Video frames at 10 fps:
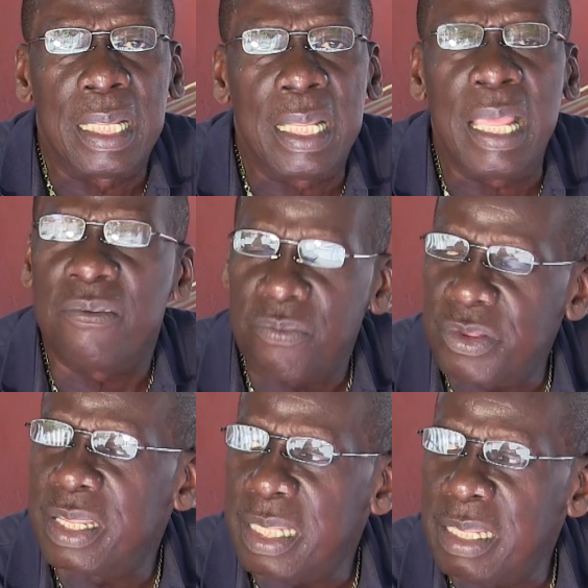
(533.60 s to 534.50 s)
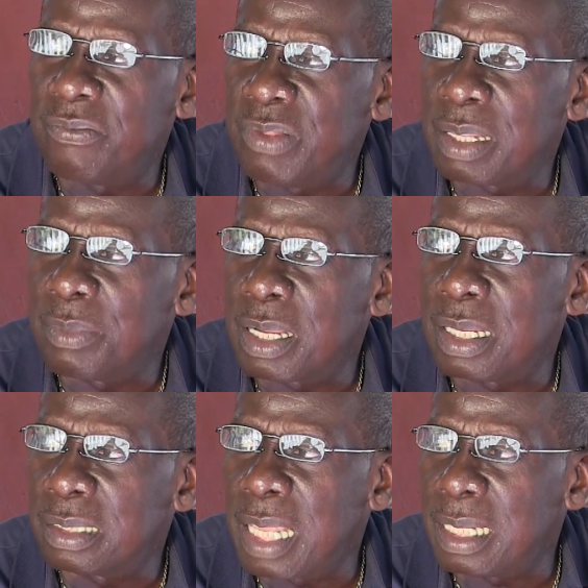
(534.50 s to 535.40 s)
every evening,
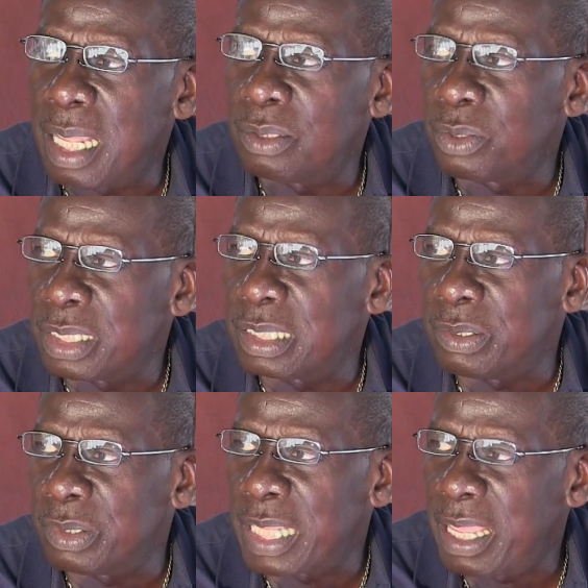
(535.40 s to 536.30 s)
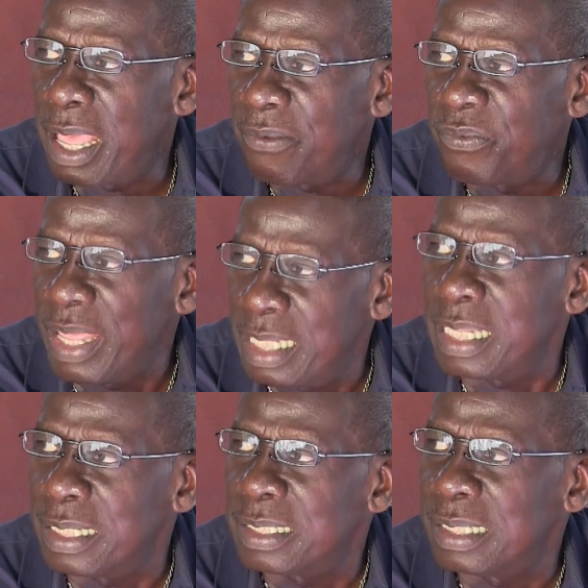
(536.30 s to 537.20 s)
because I took it serious. I felt
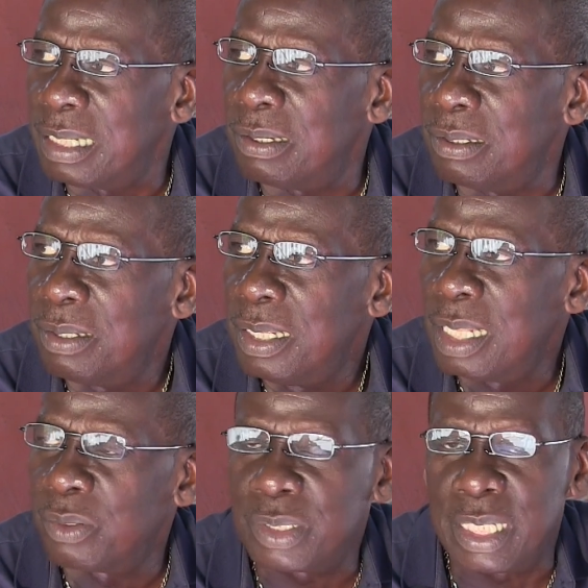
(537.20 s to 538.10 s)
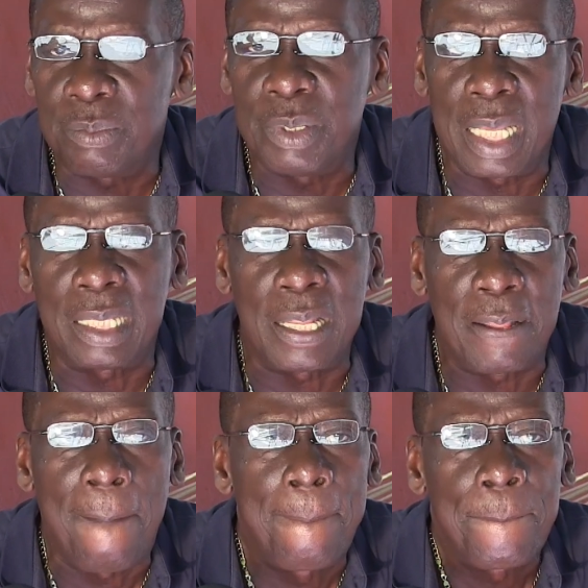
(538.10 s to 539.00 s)
this, it was in me,
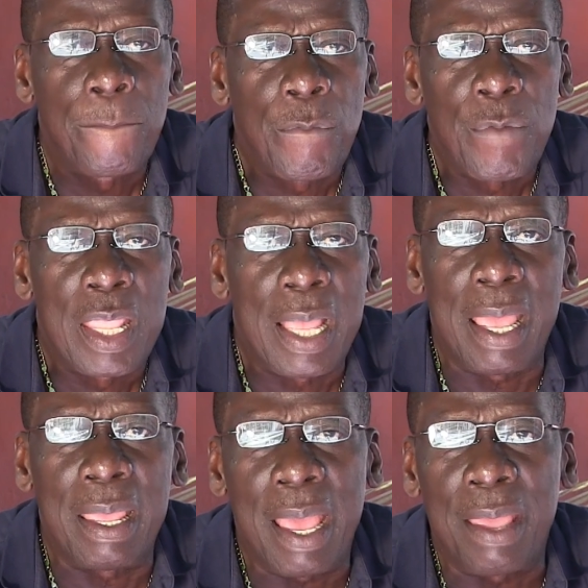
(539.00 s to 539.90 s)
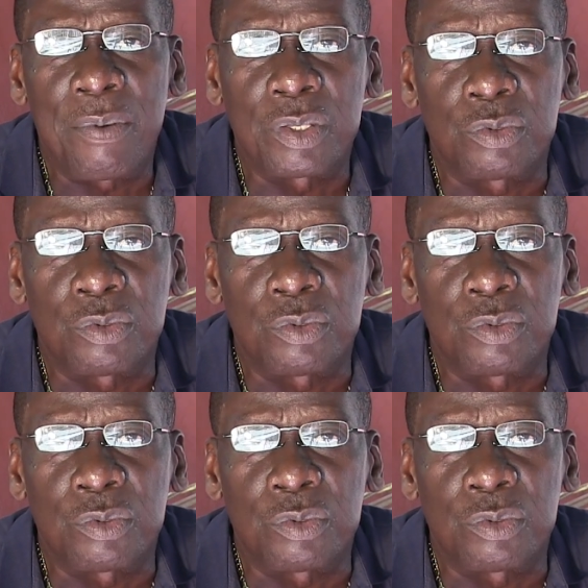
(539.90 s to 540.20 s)
and I was